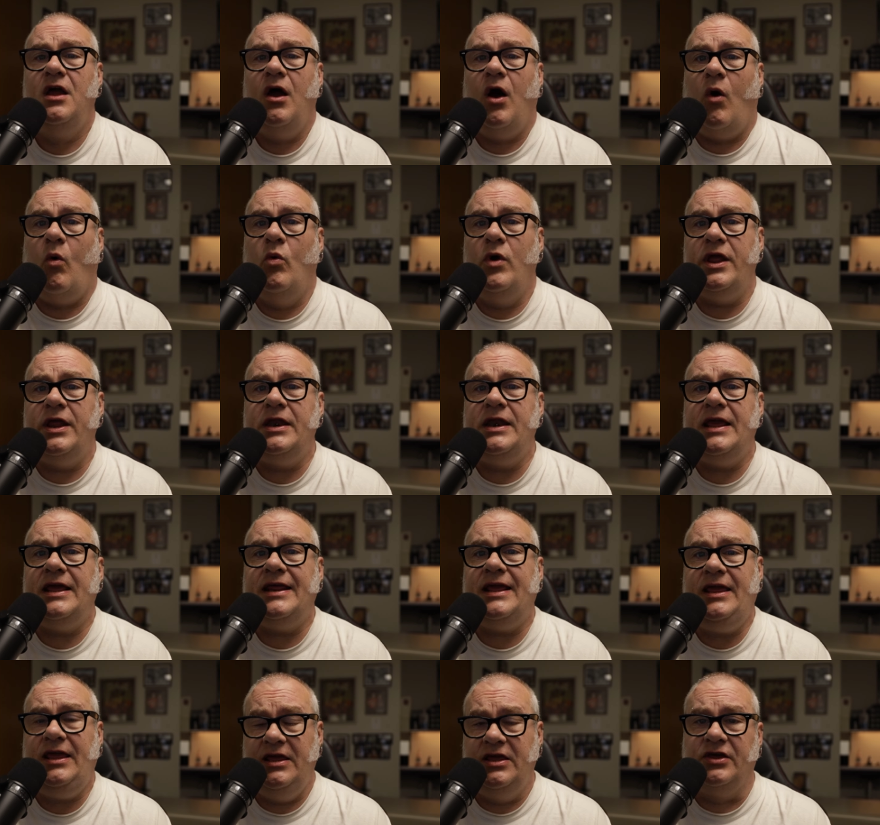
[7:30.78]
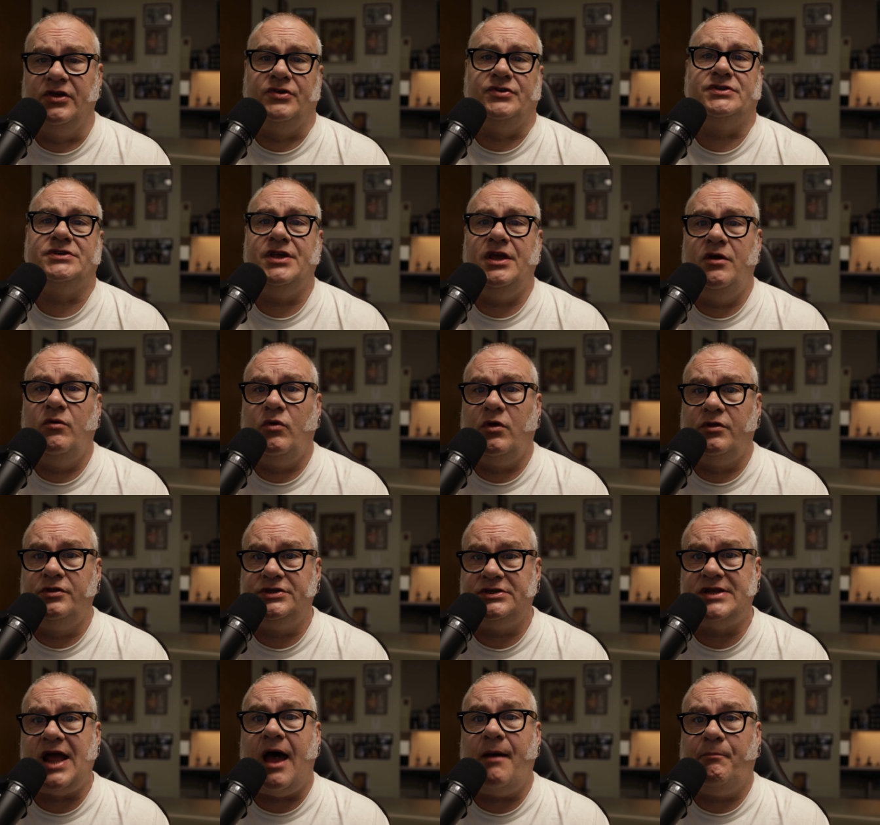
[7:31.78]
When it heals, it will
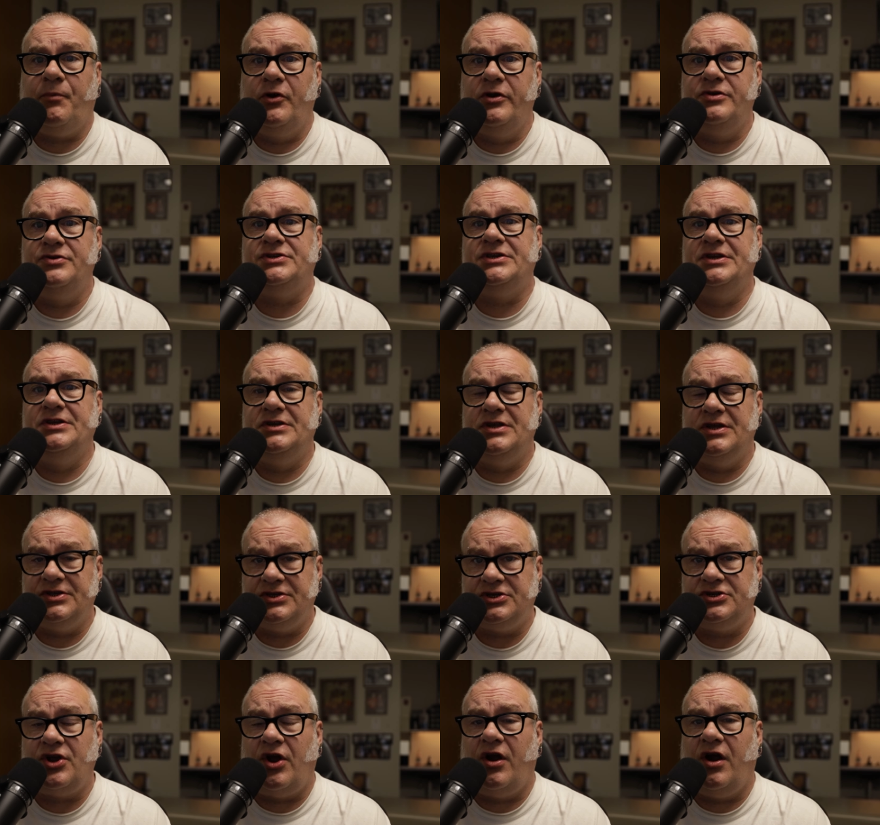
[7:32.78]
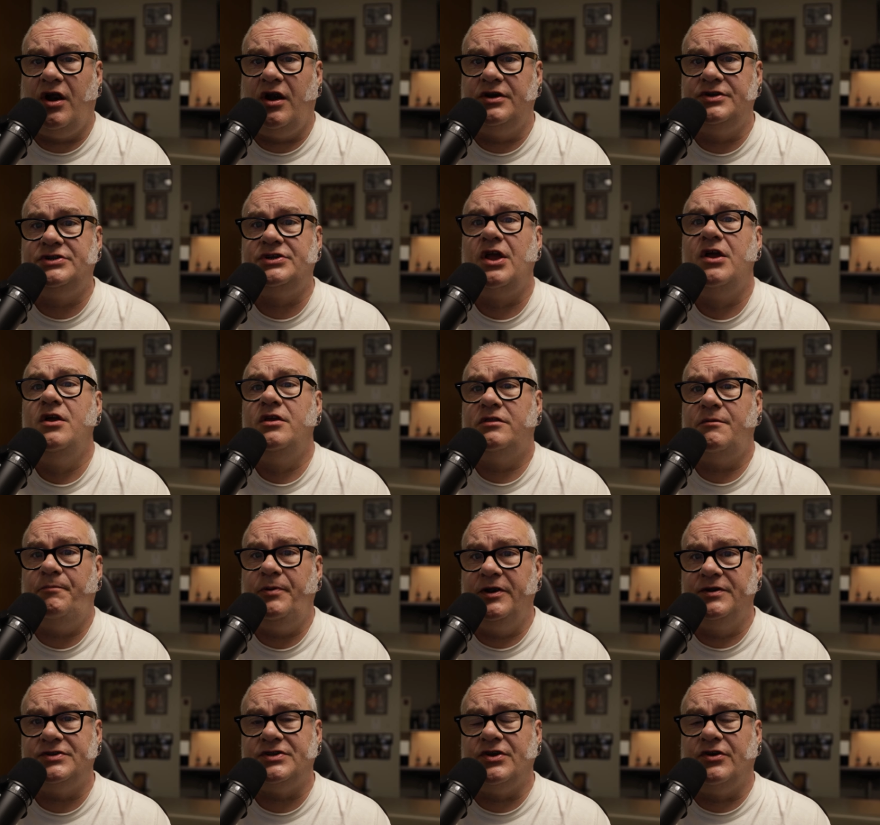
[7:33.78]
stop producing discharge. The
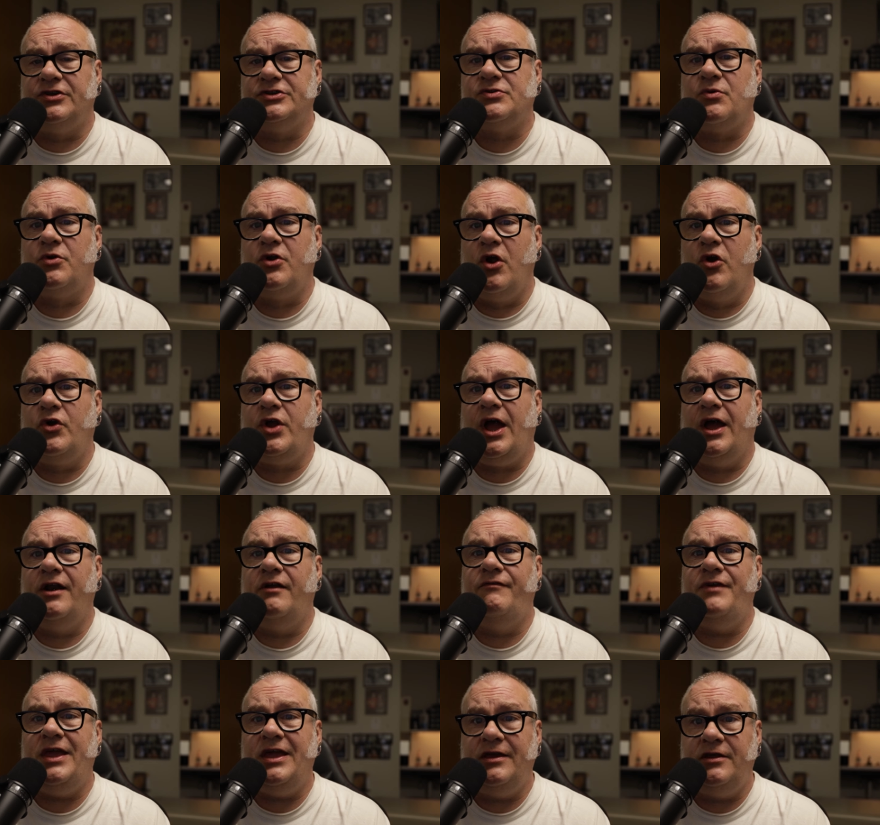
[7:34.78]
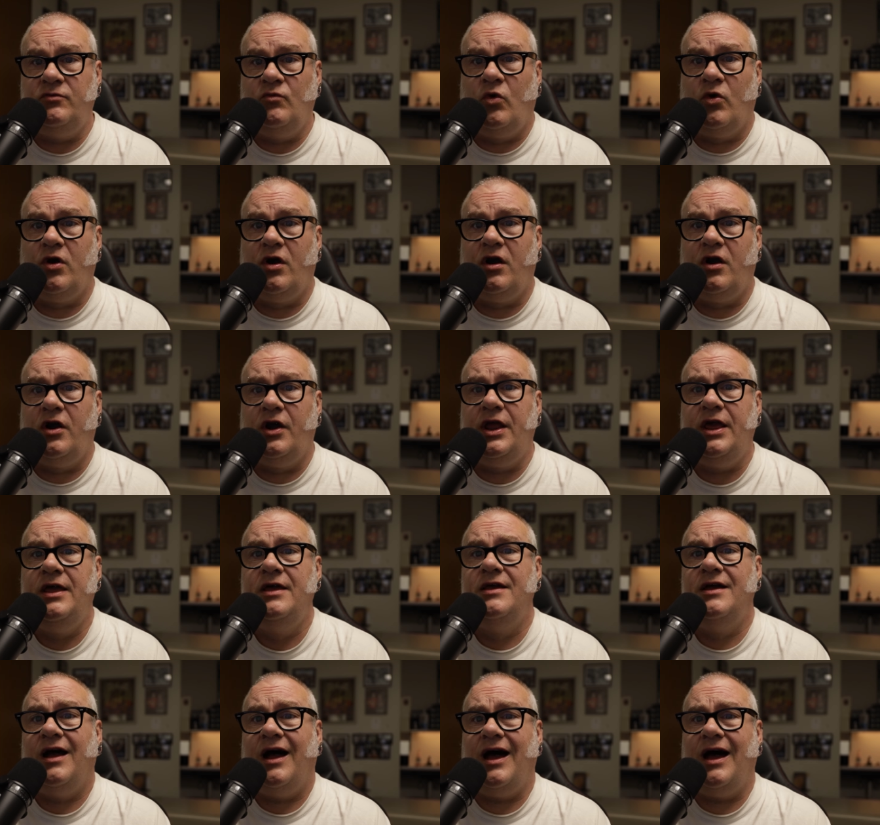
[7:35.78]
piercing holes will grow kind of inward,
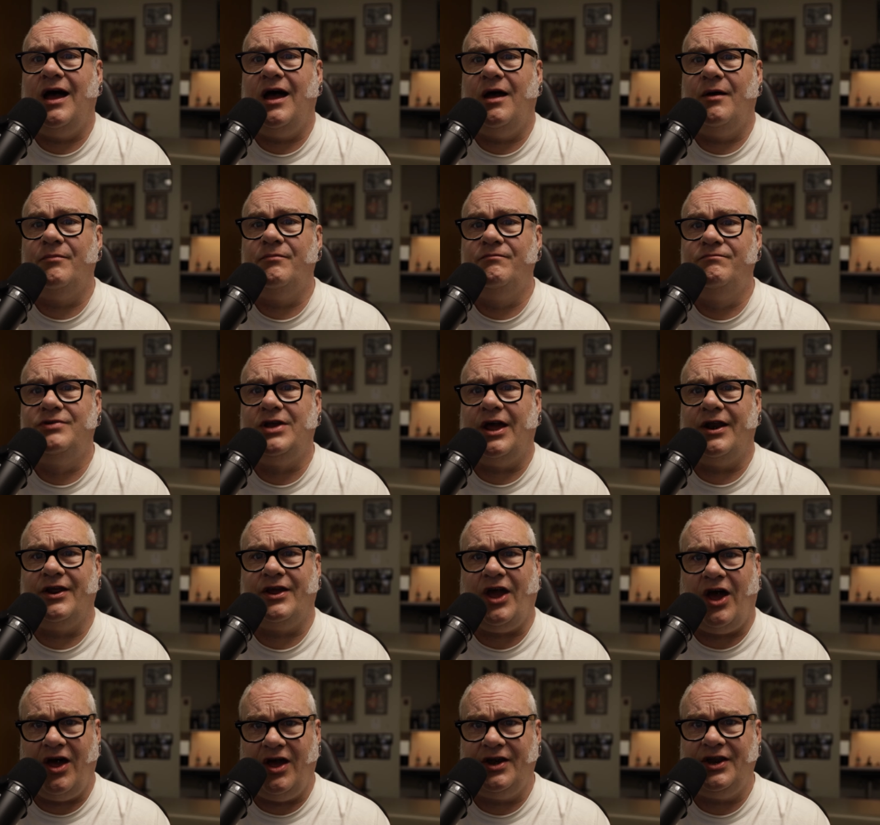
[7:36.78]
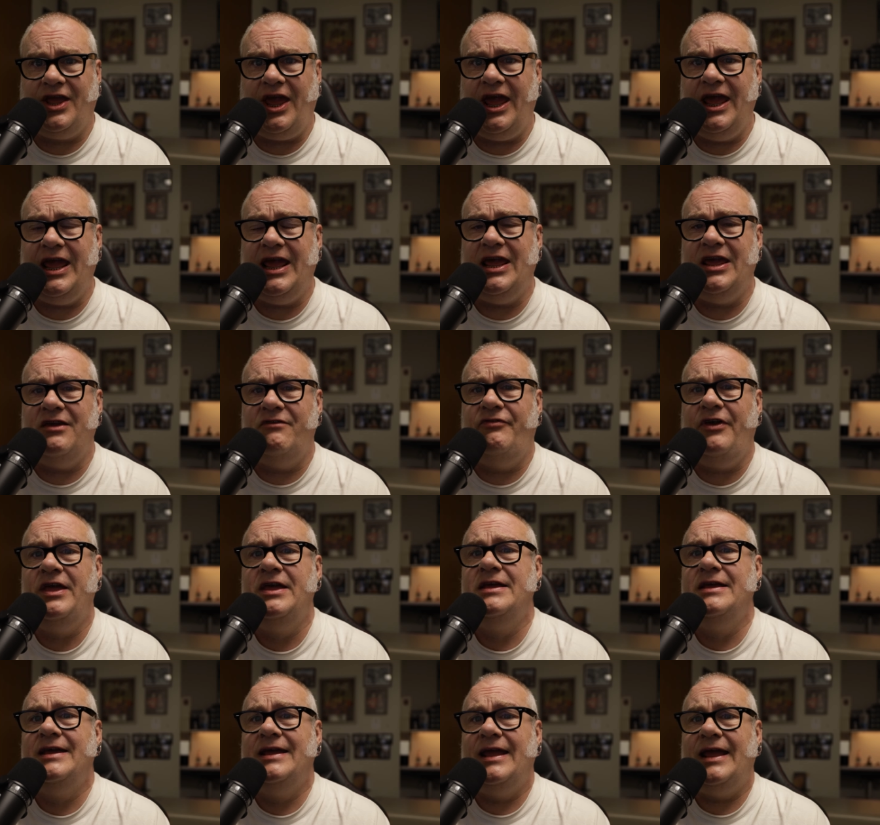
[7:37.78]
um, kind of concave,
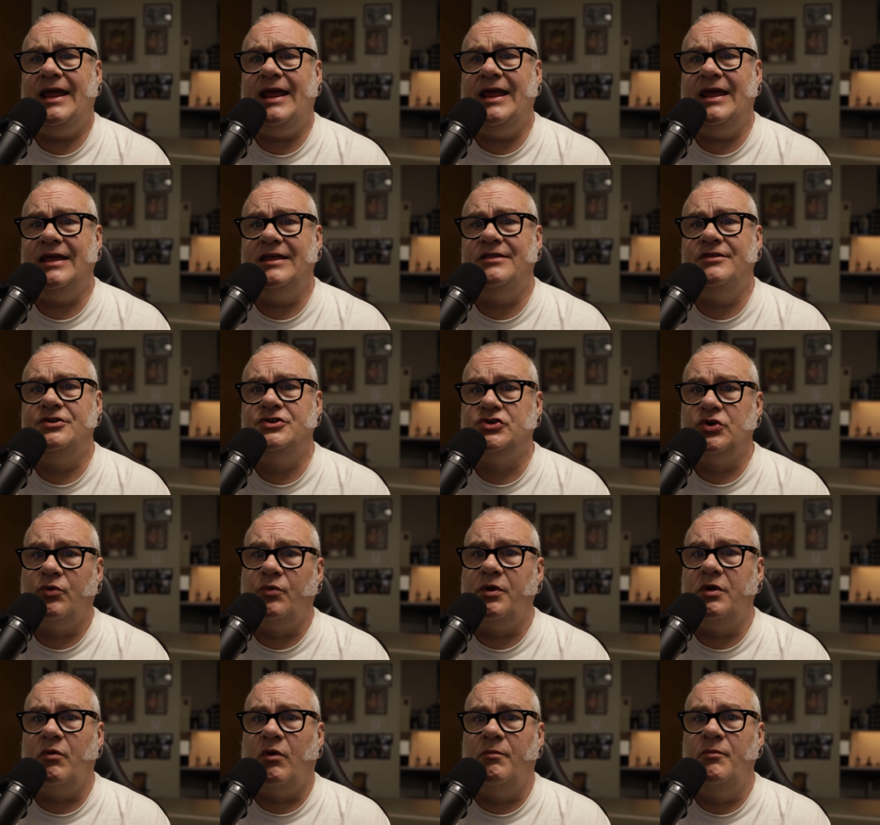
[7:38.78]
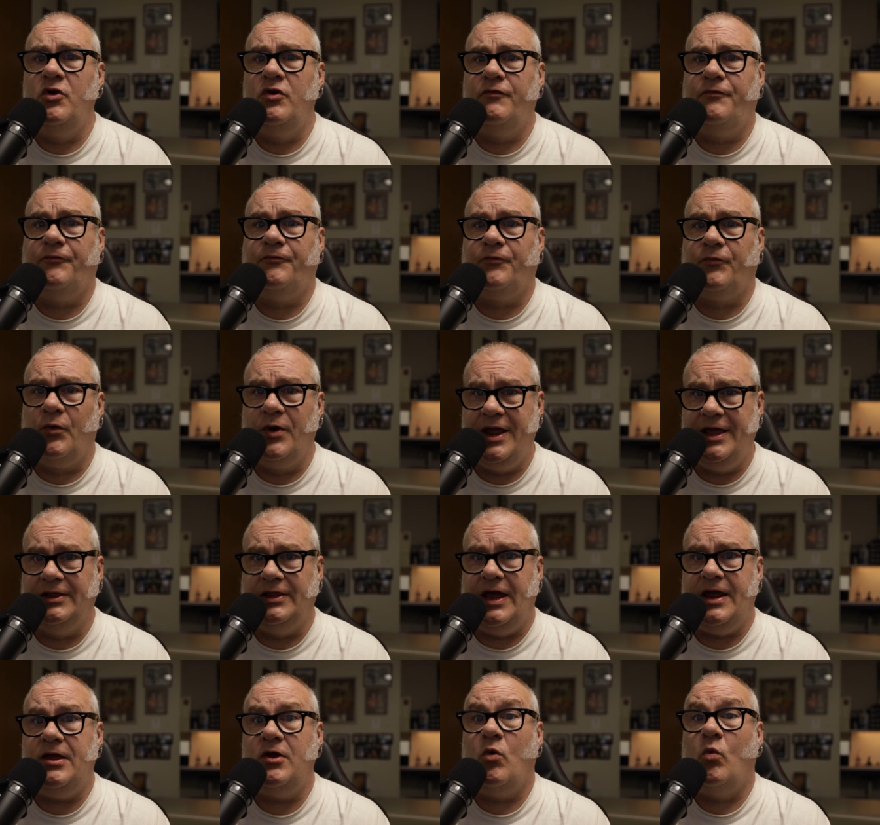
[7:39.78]
and the jewelry will move
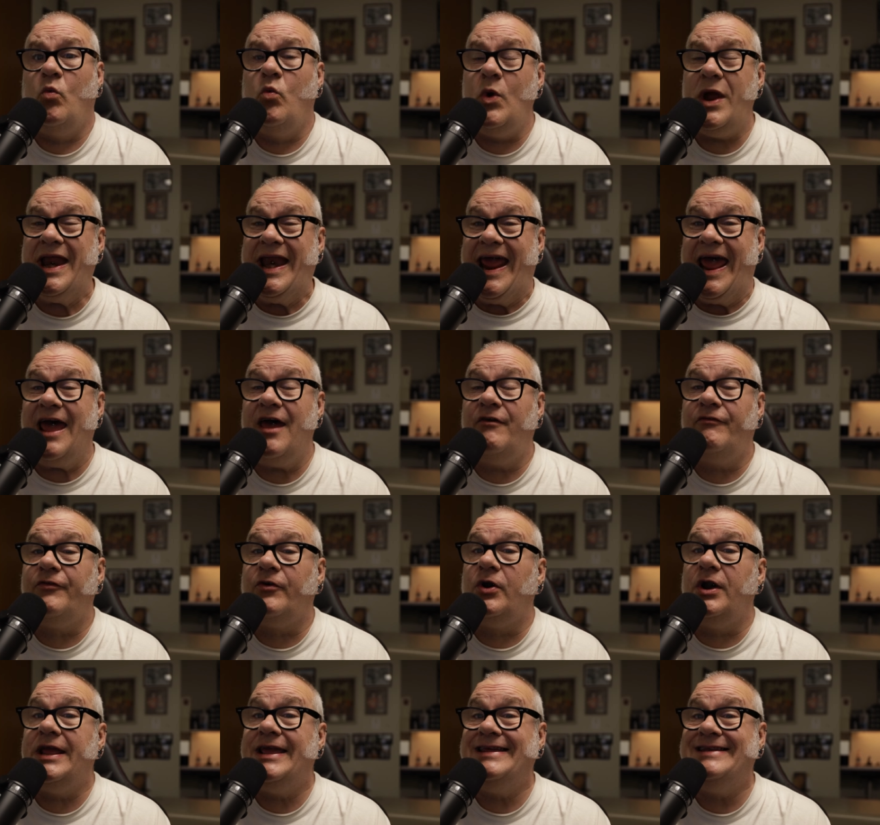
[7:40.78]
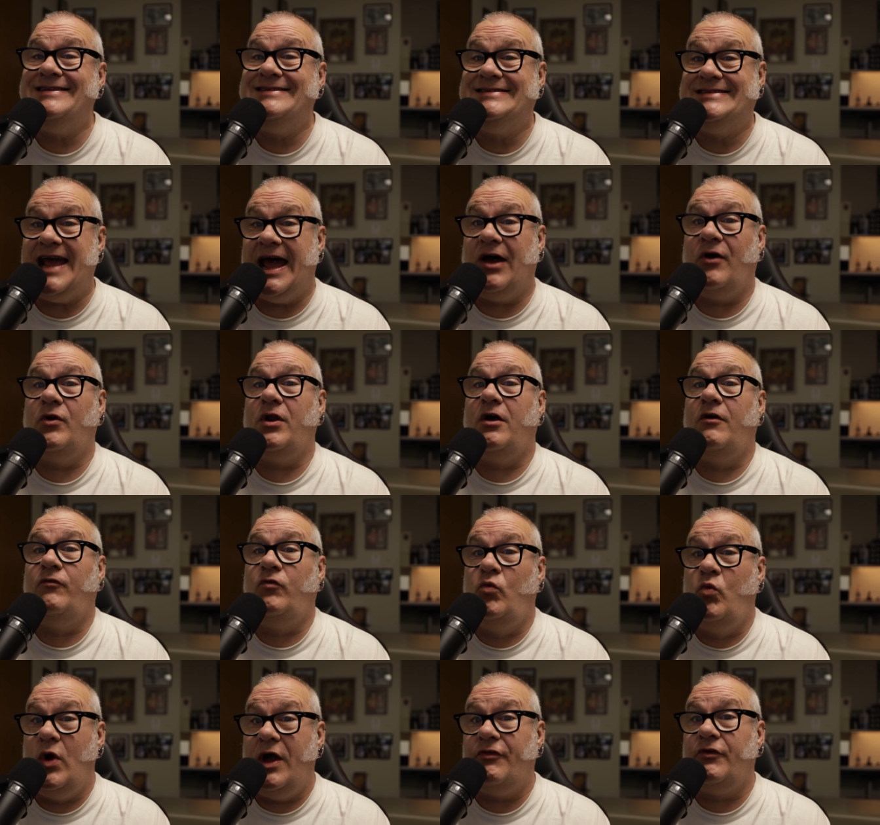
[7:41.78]
freely. Whenever in doubt of
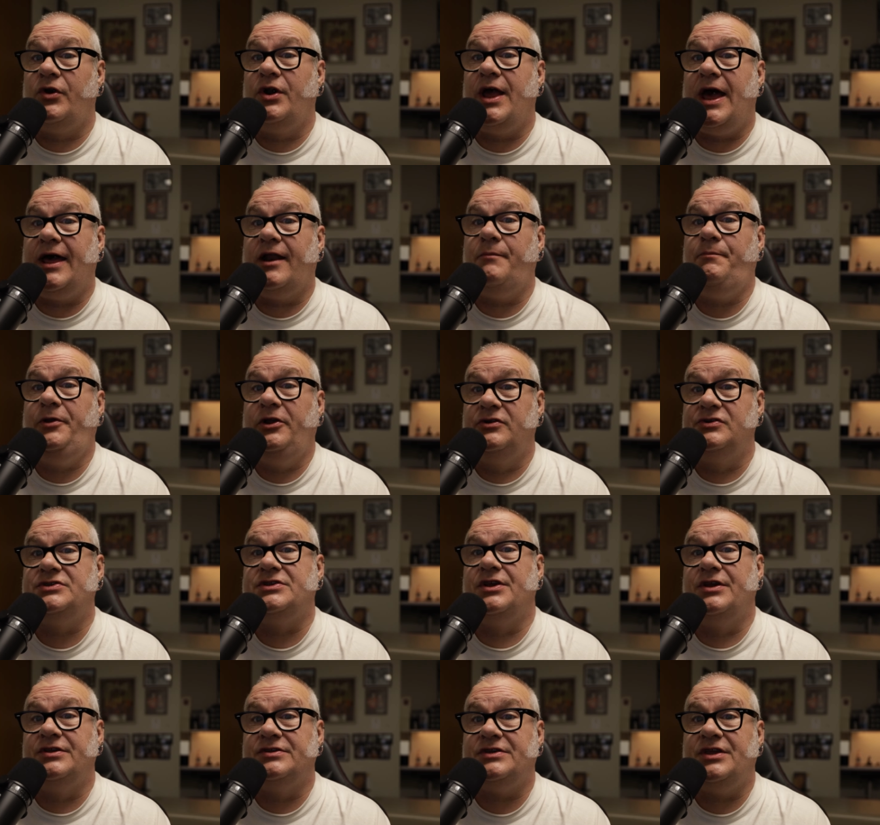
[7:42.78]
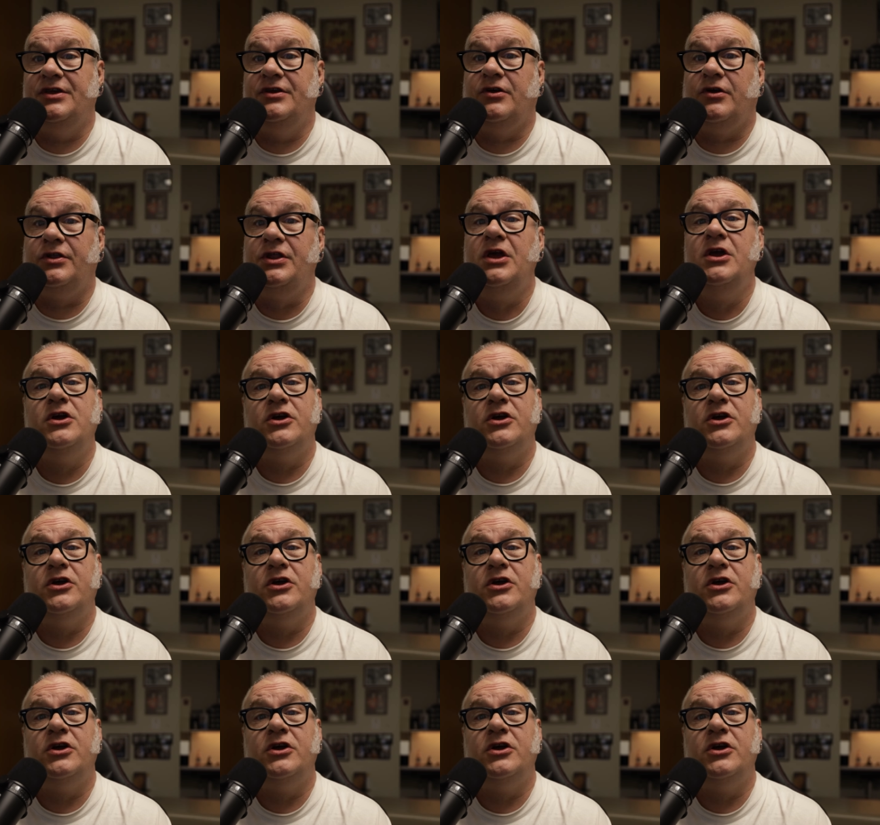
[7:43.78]
whether or not a piercing is healed,